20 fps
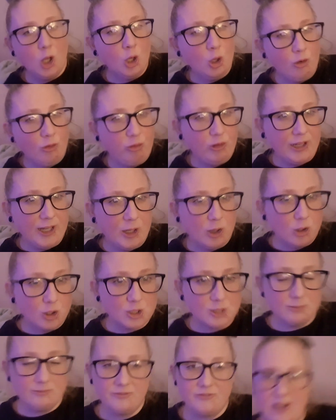lovely,
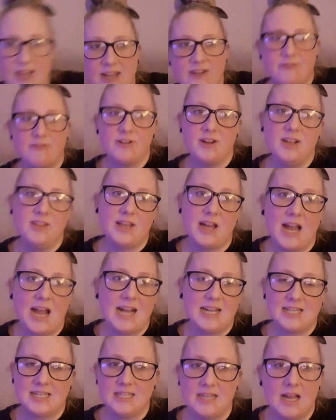awesome favourite that I
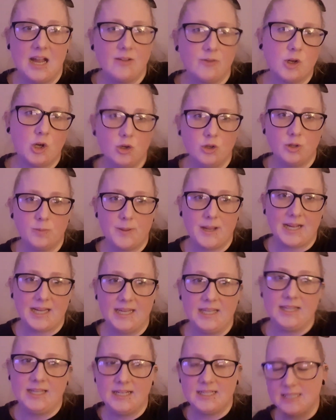had tonight, I've got another
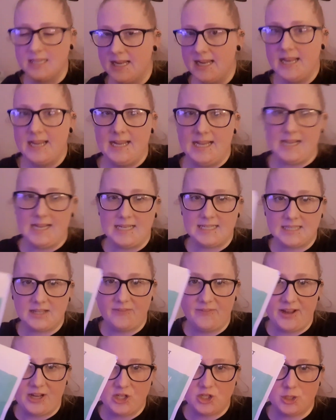packet of this, is the
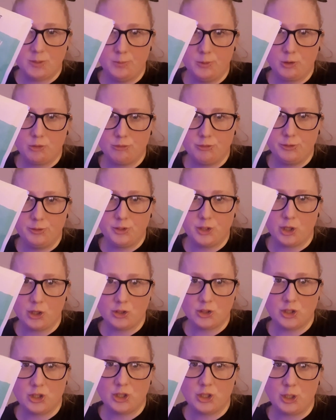vegetable
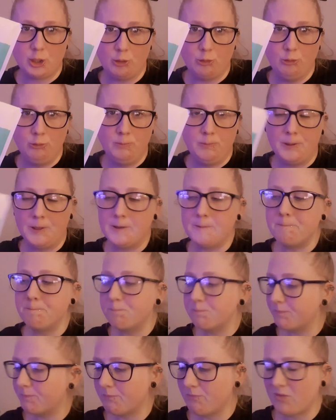crouton soup.
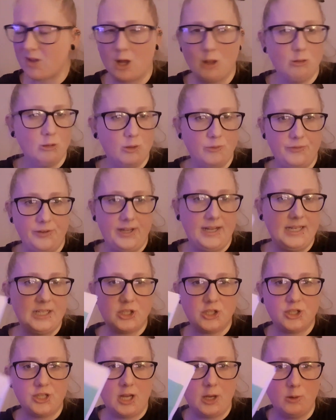Love it.
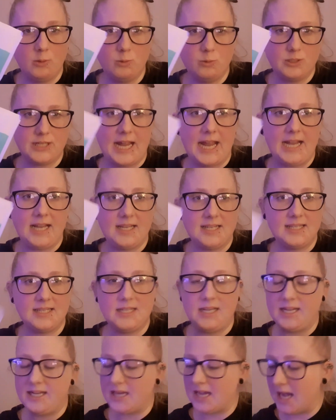so
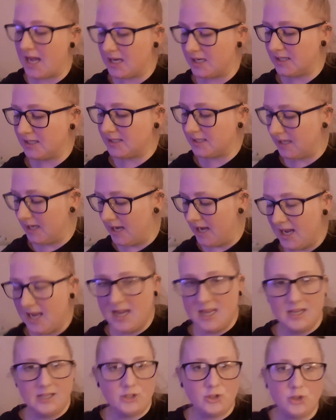tasty and
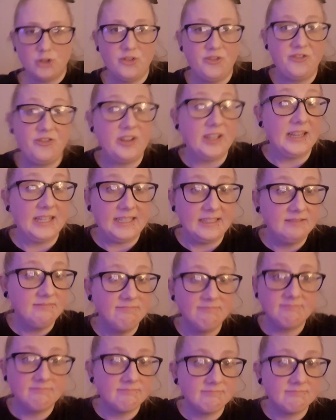just filling.